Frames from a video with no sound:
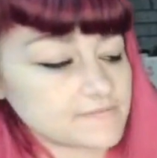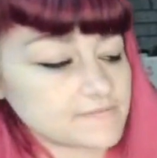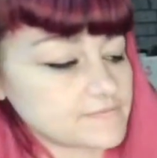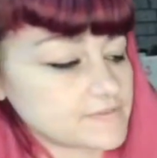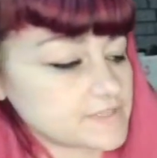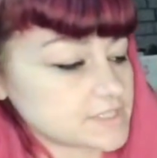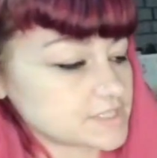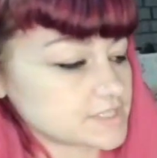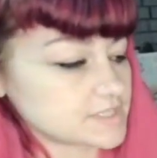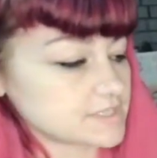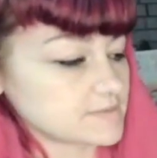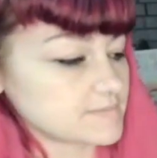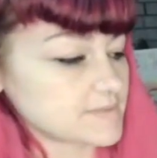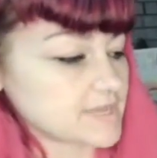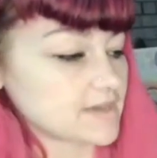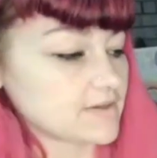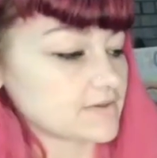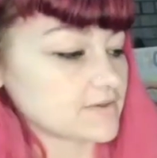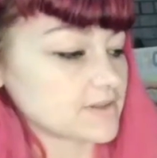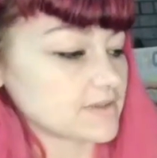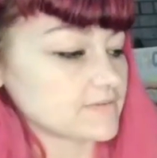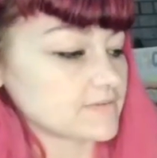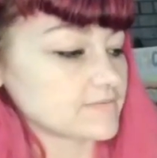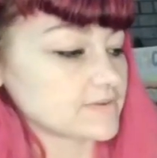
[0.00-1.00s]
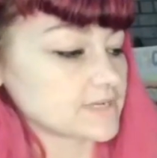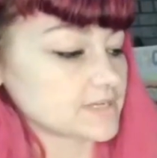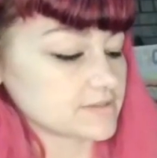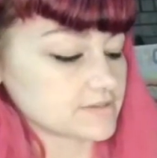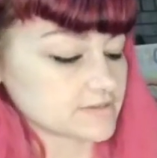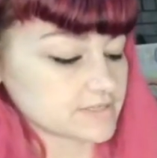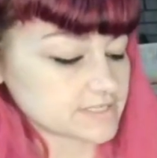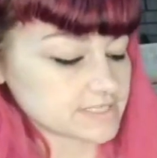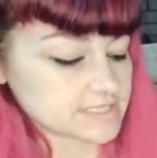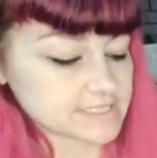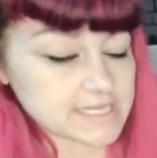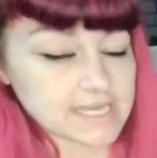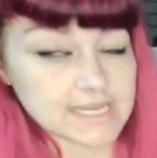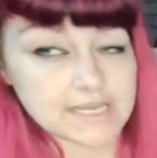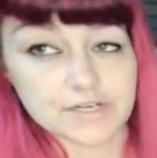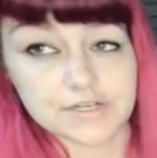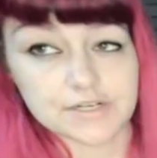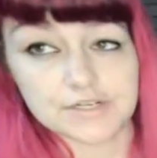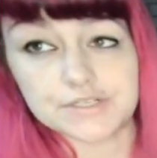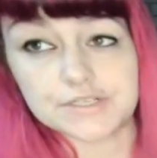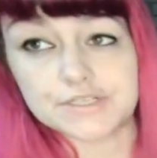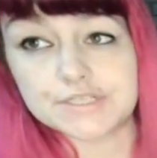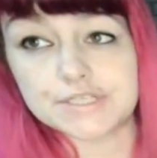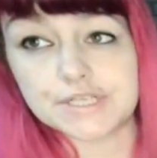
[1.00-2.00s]
fish them out of another
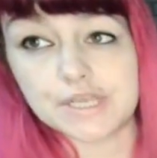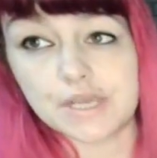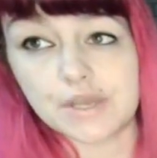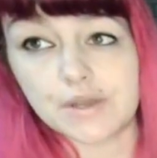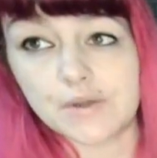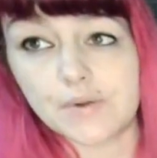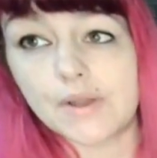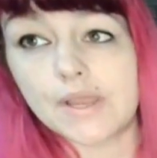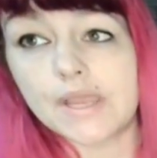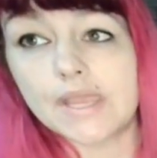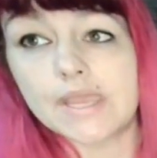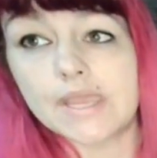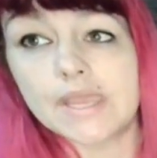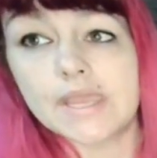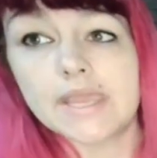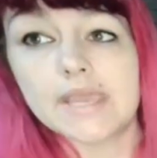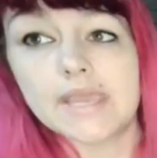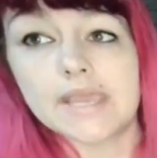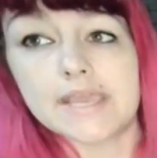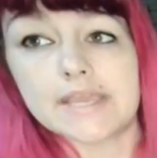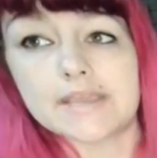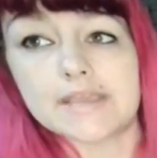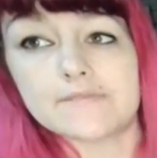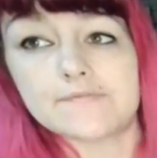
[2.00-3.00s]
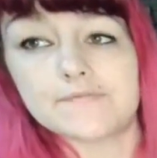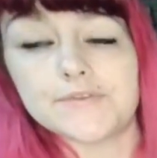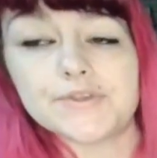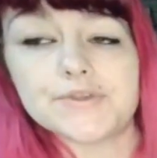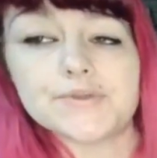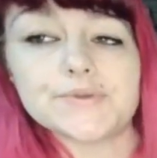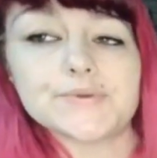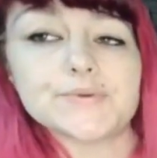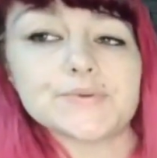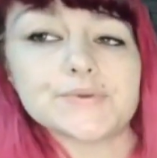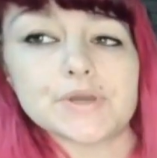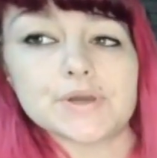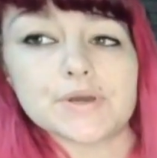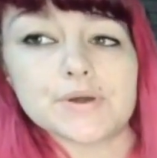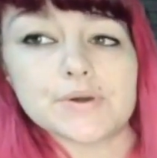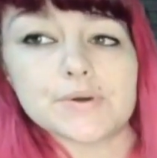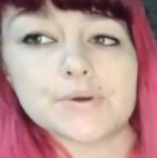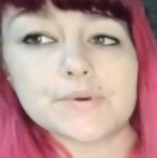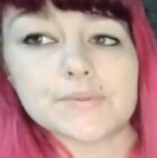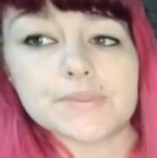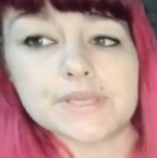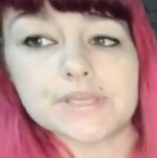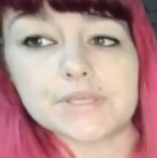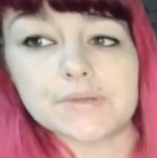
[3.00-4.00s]
container. So if you
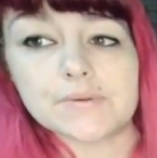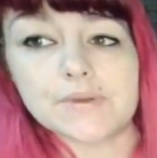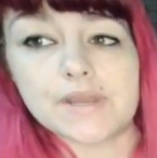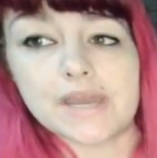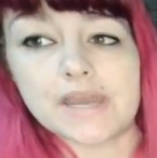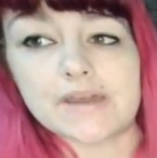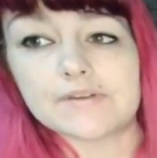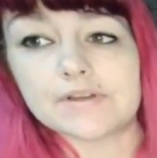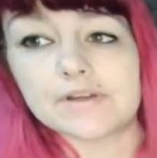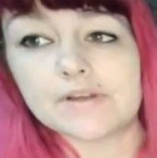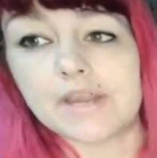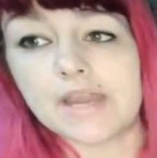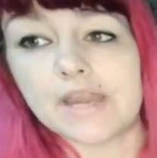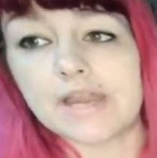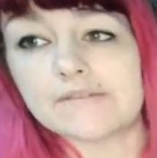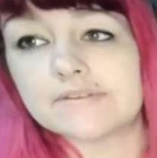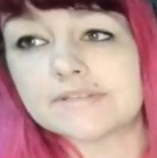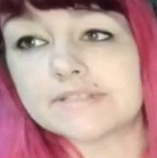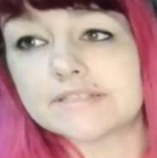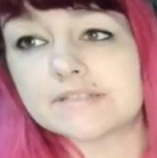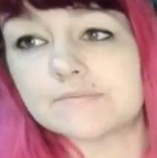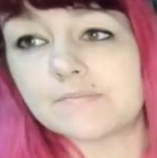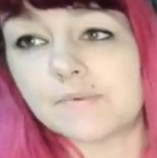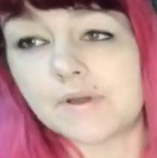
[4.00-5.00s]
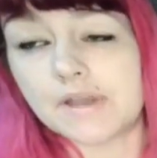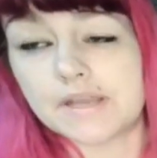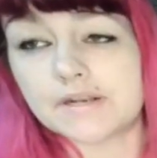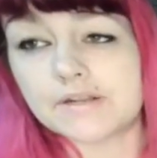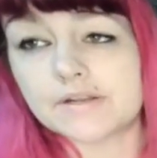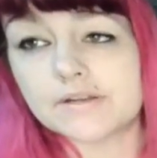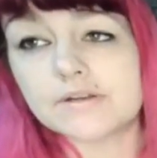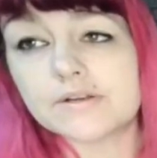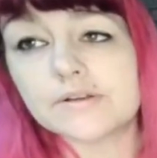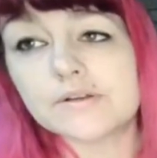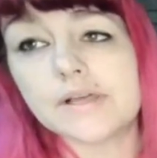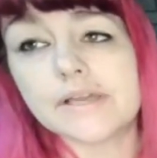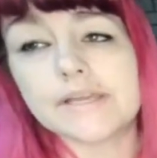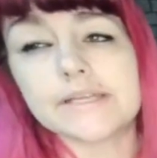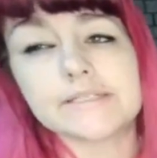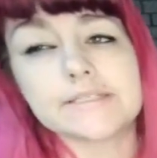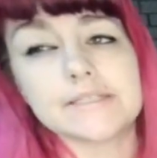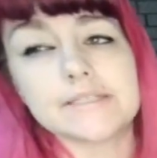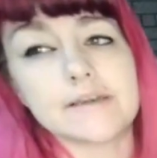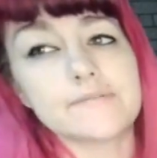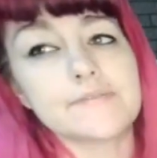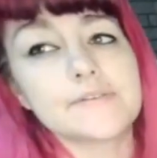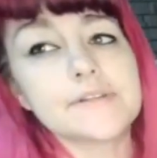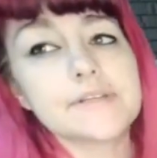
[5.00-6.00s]
know that you have a gravid spider, like
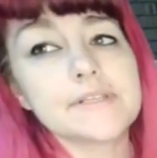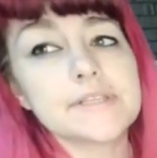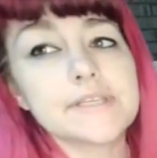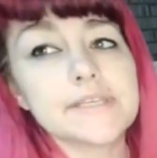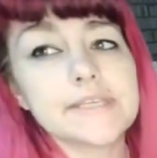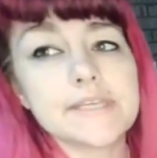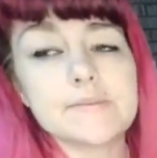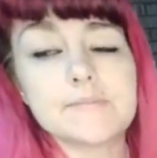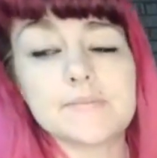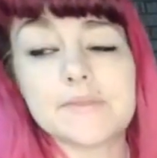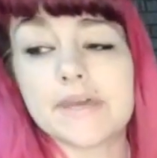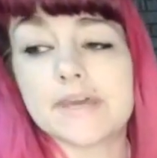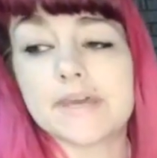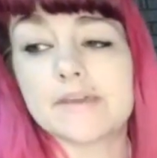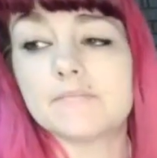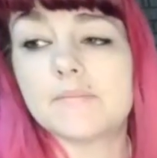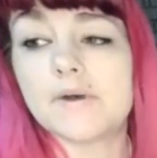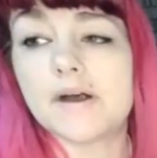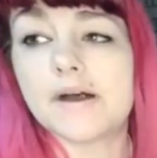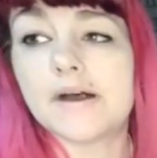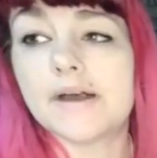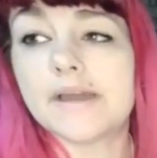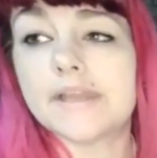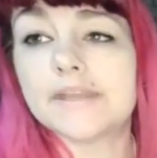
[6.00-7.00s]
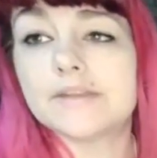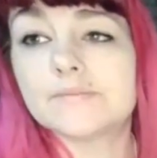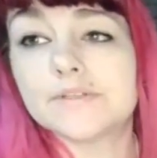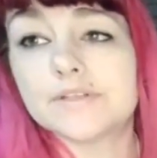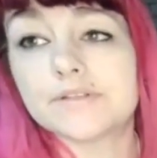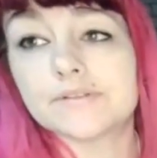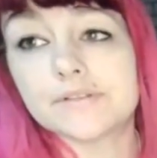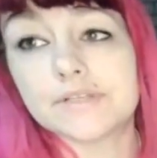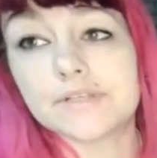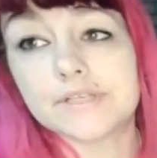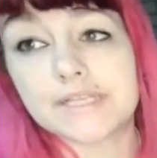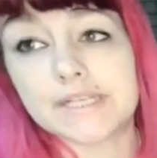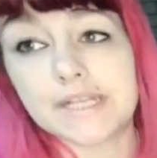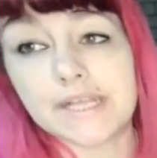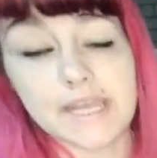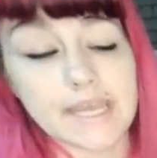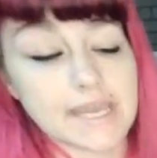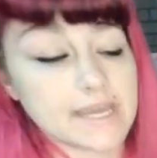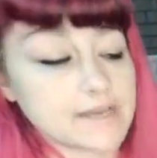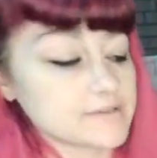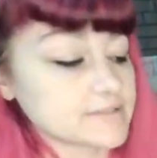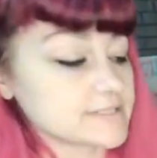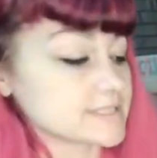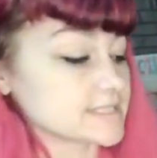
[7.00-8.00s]
definitely keep that in mind when you're looking at
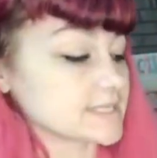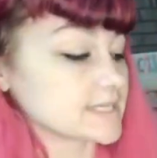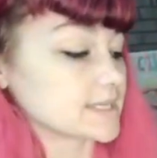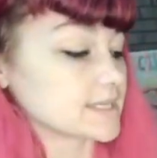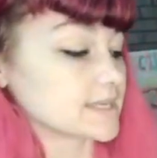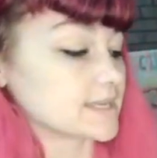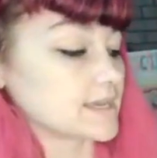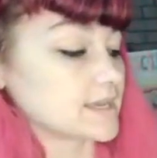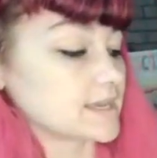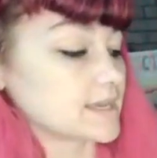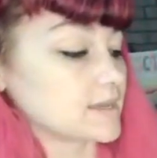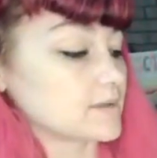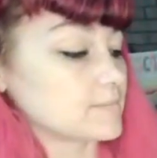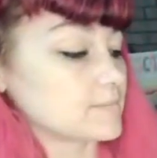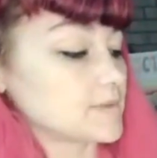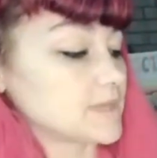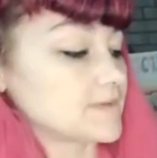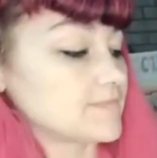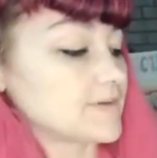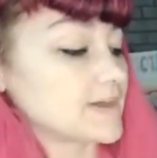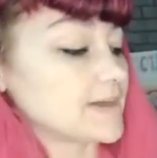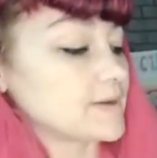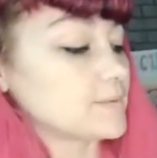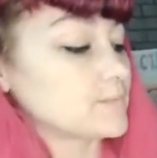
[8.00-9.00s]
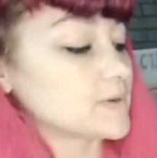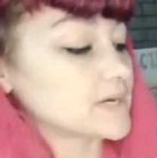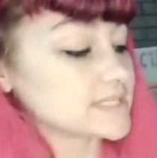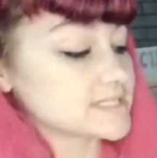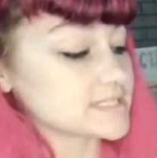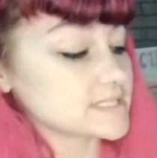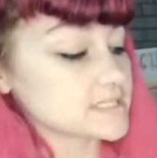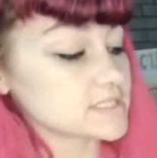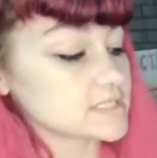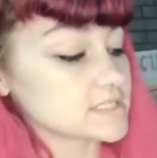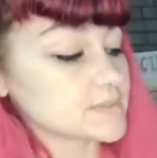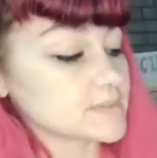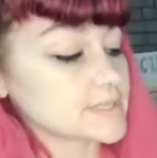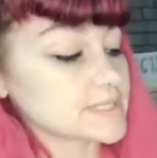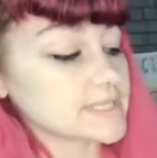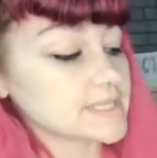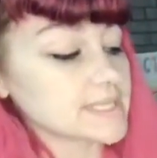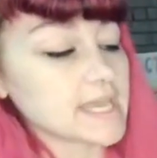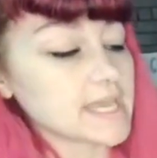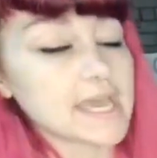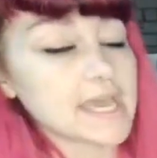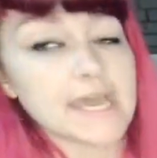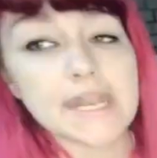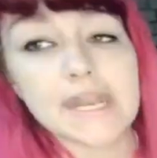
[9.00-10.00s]
housing. If I wasn't doing
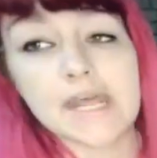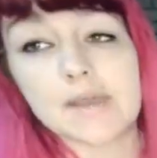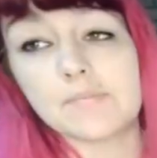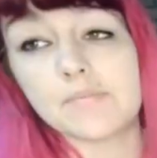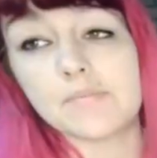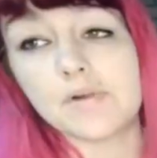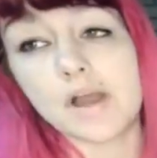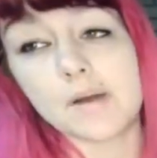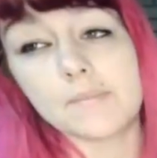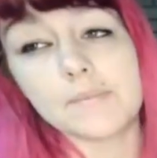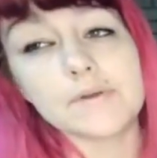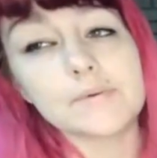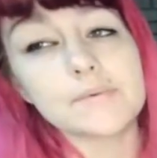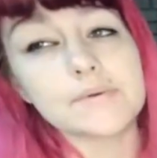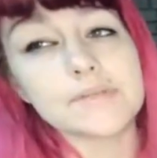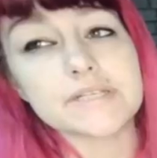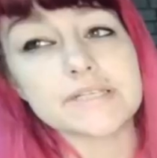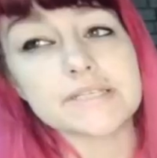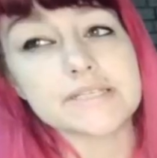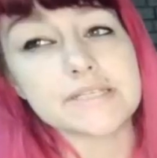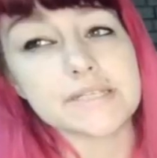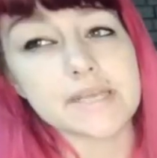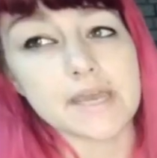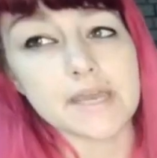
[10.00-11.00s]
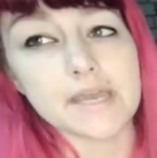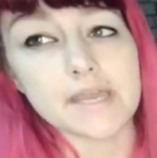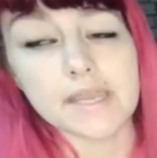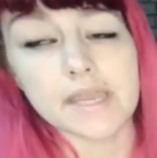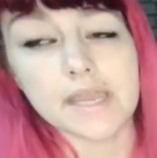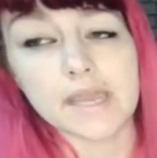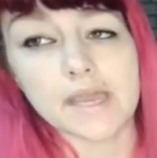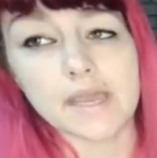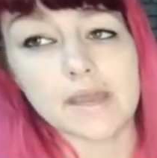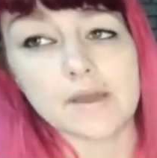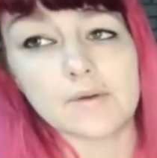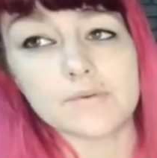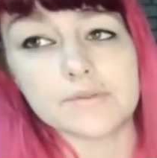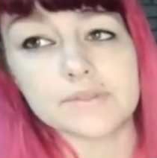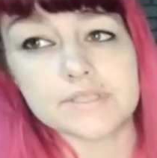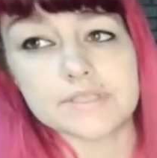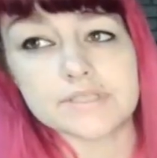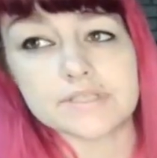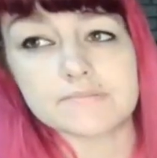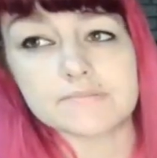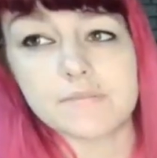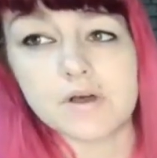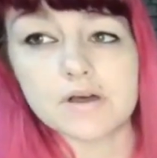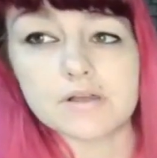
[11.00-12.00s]
that, I probably would have stuck with the
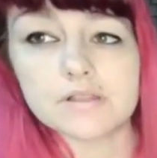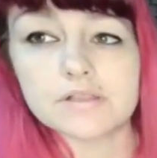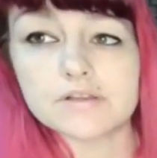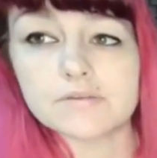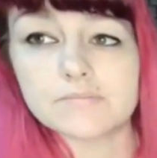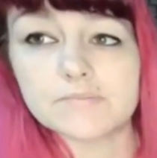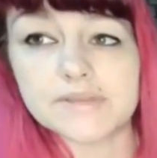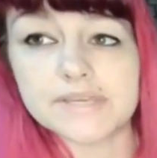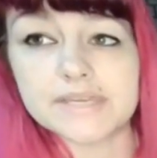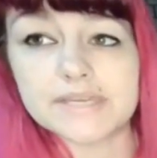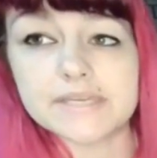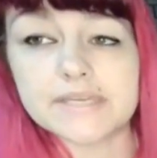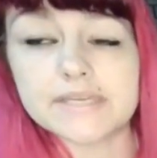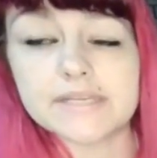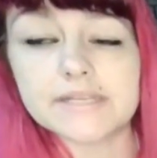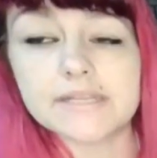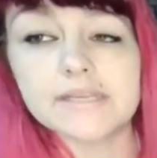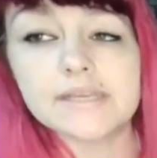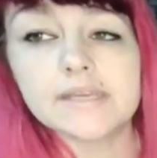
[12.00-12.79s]
smaller bit